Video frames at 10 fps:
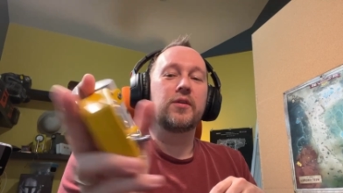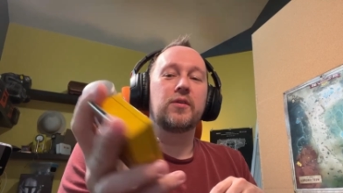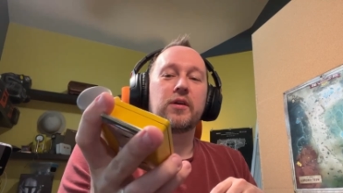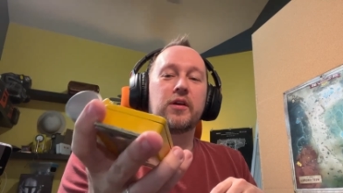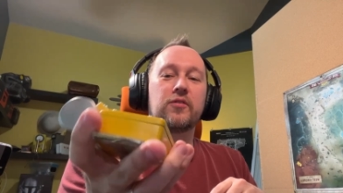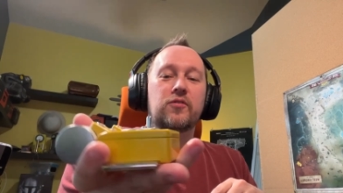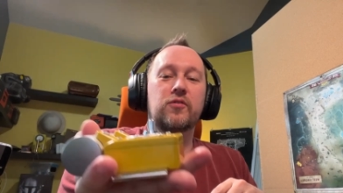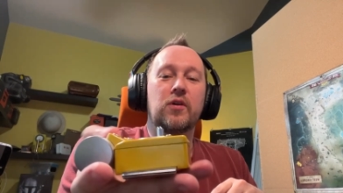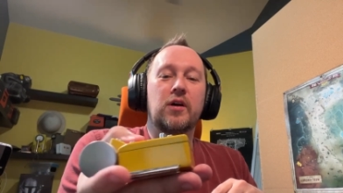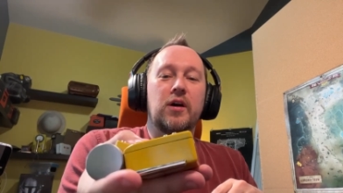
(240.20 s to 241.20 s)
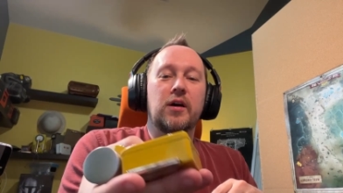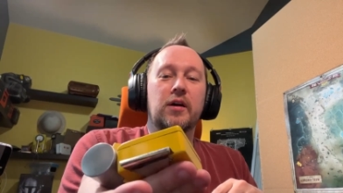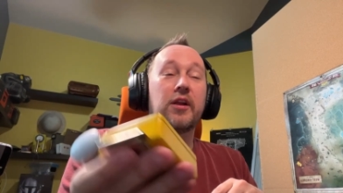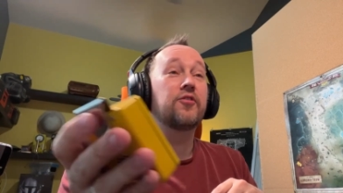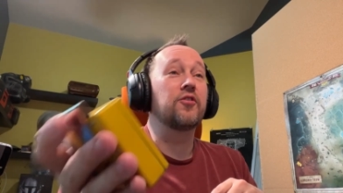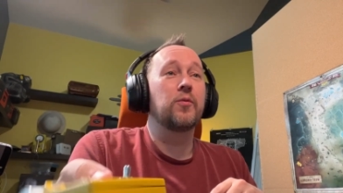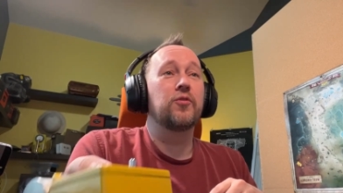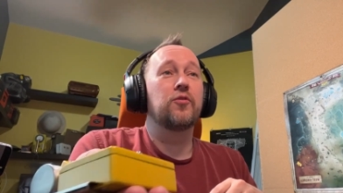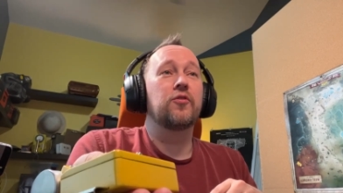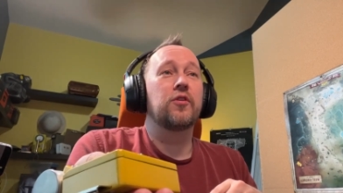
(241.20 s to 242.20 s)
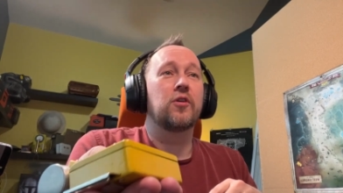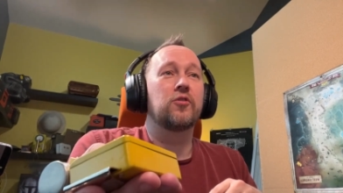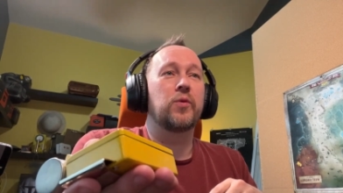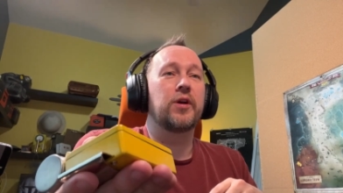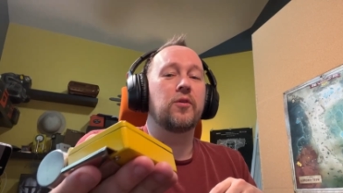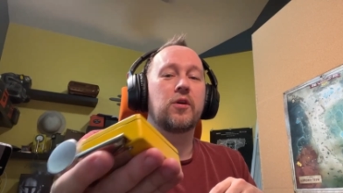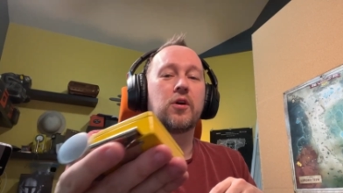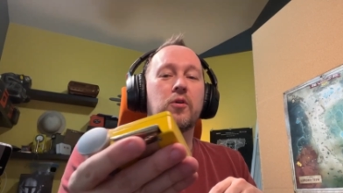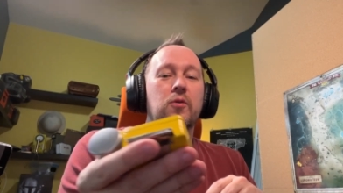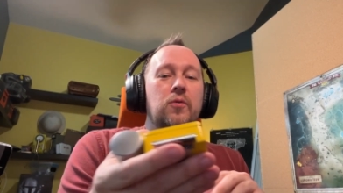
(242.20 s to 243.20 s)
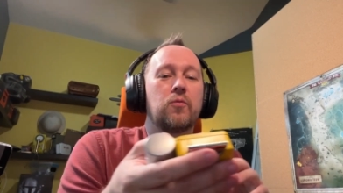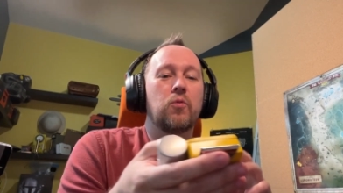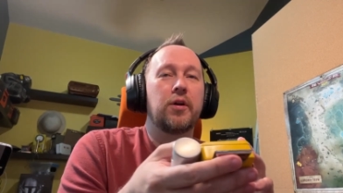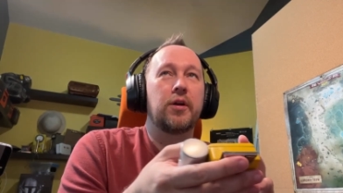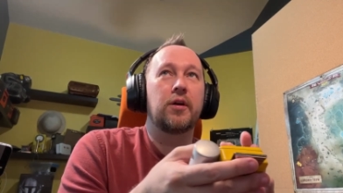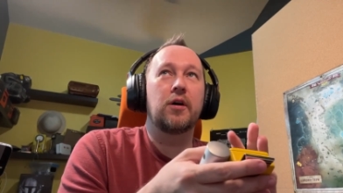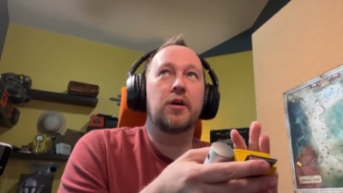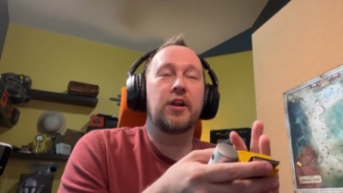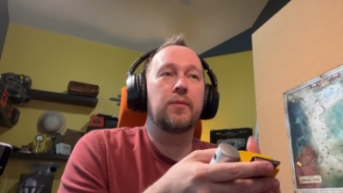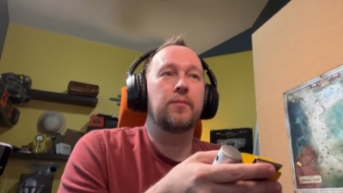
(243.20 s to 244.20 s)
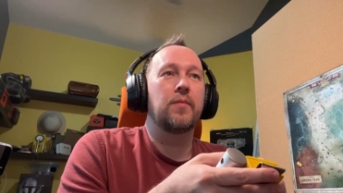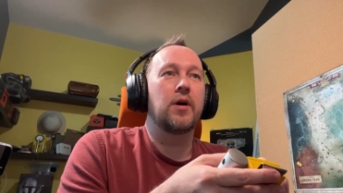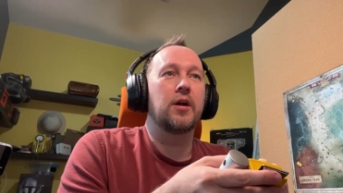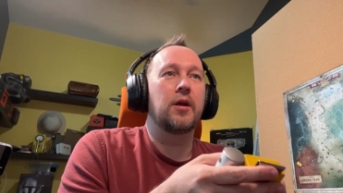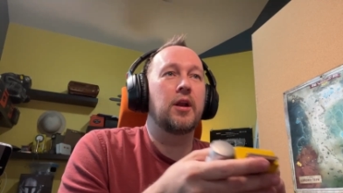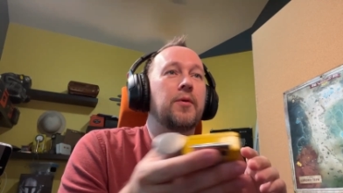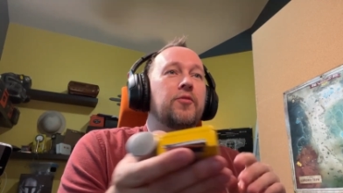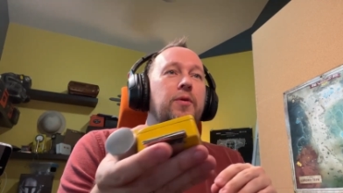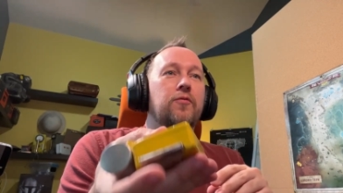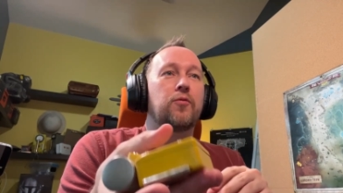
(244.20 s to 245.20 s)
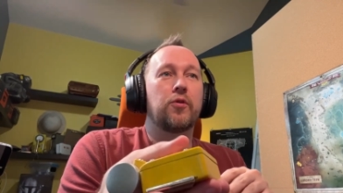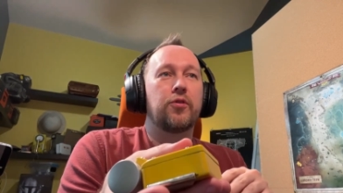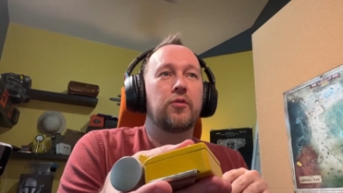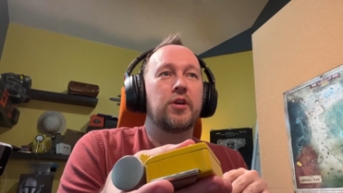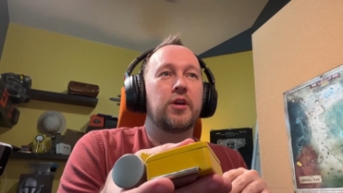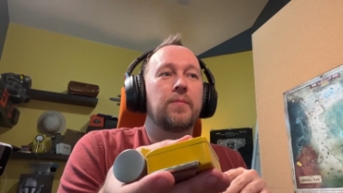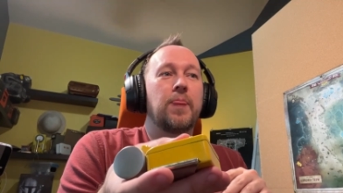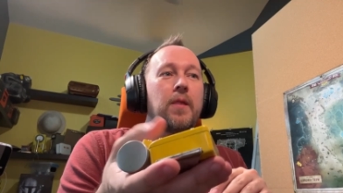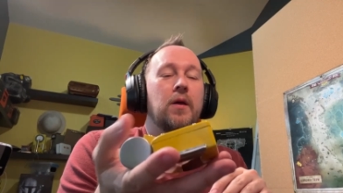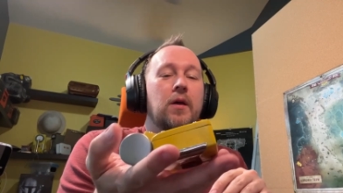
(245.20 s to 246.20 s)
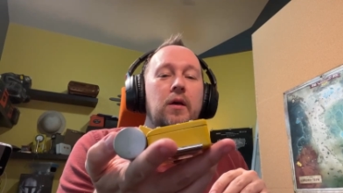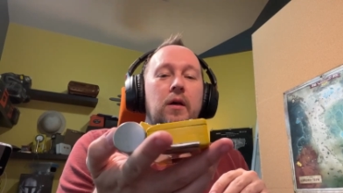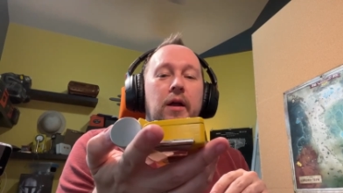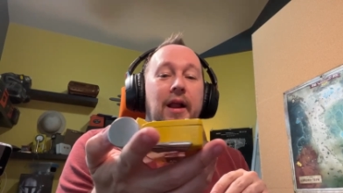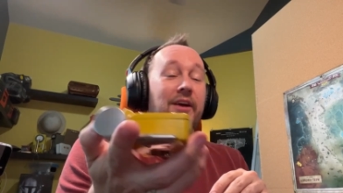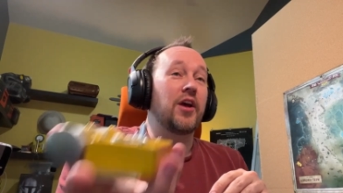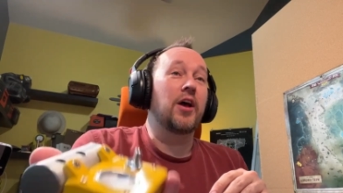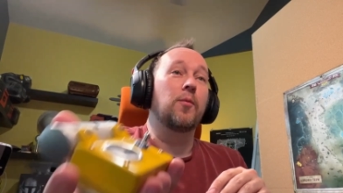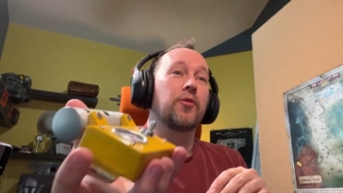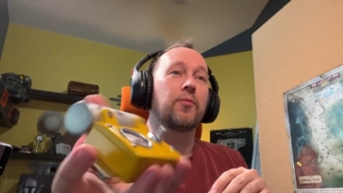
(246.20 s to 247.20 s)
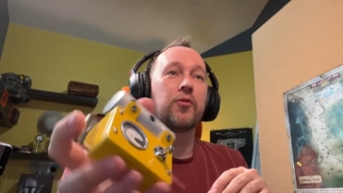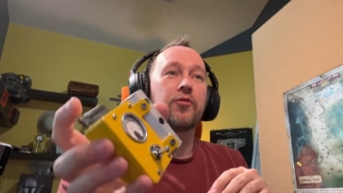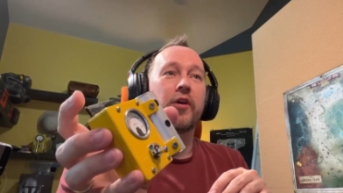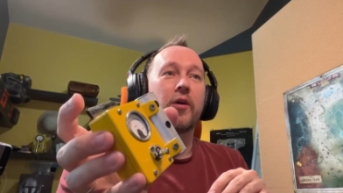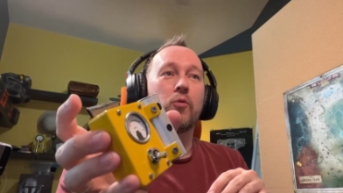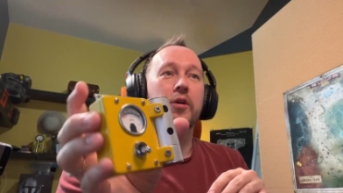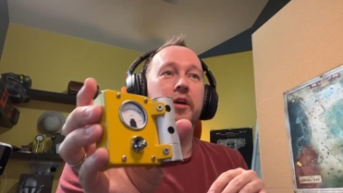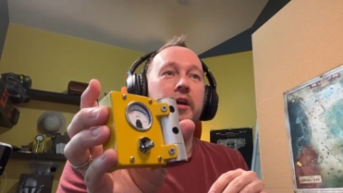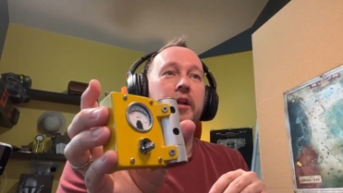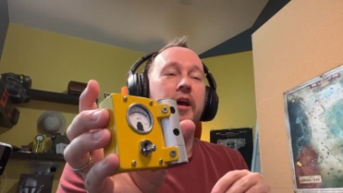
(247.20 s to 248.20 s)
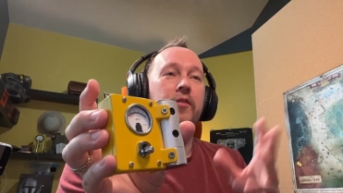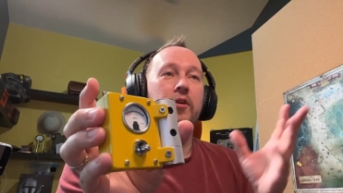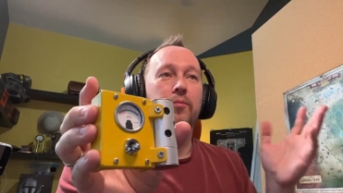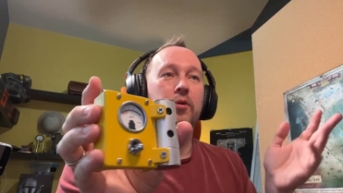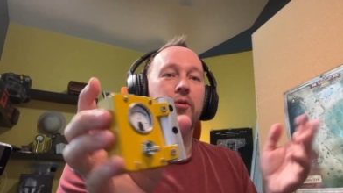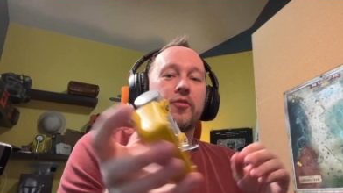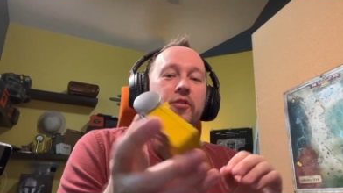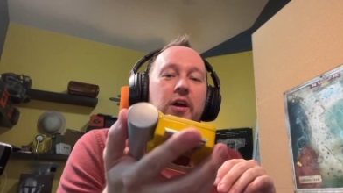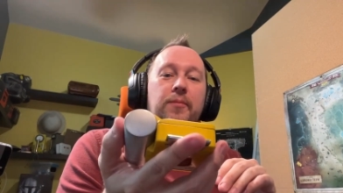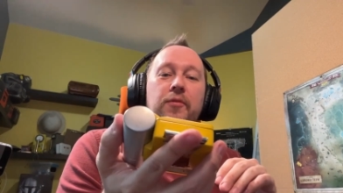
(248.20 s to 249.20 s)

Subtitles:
It's initially was using an Arduino code running on an MSP 430, and I actually had almost most of that working, and I have it all prototyped.